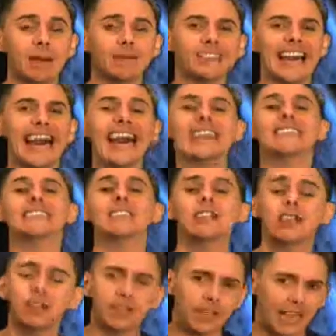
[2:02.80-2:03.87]
be able to
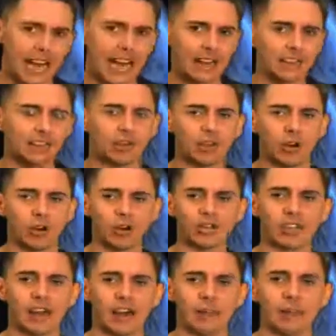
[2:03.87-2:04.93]
execute the attitude all the
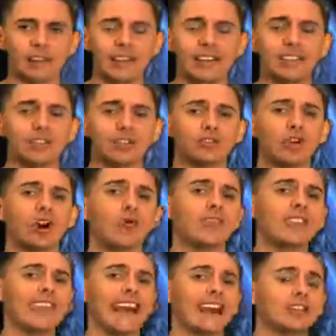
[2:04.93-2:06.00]
time, but at least you'll know
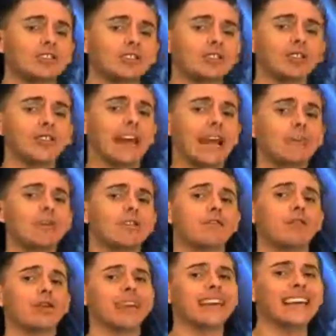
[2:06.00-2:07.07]
what the attitude you're aiming
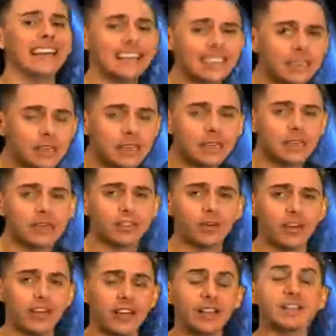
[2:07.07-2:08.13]
for is.
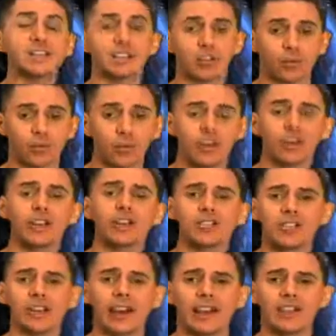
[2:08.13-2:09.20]
So I think this is a really
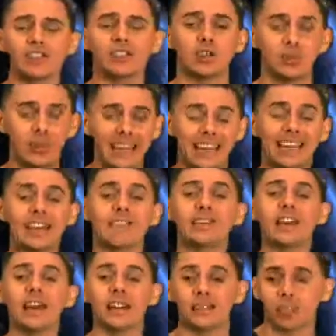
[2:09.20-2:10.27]
good sign. This is the beginning of
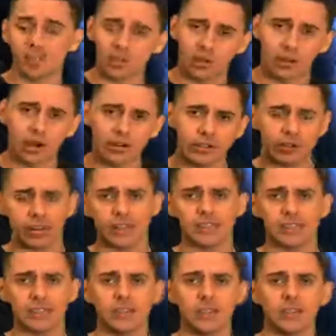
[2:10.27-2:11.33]
the end of this long
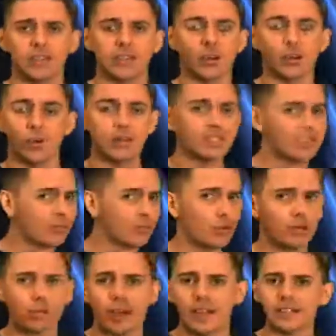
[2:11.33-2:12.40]
transit. There will be some
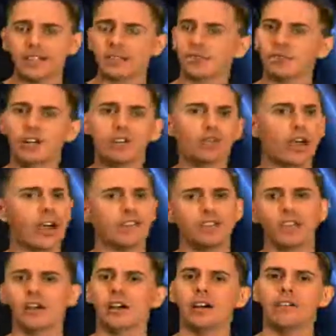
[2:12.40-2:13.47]
rewrites and
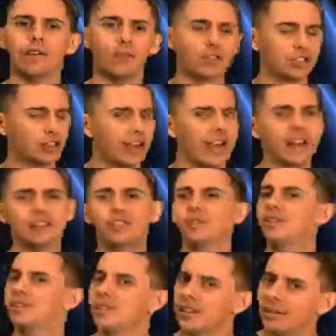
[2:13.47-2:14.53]
redrafting of what your
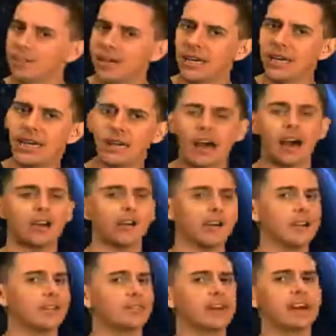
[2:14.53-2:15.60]
attitude is going to be and how your
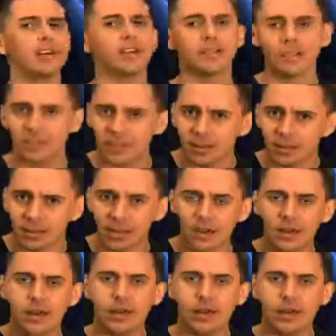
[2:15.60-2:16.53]
inner dialogue is going to be,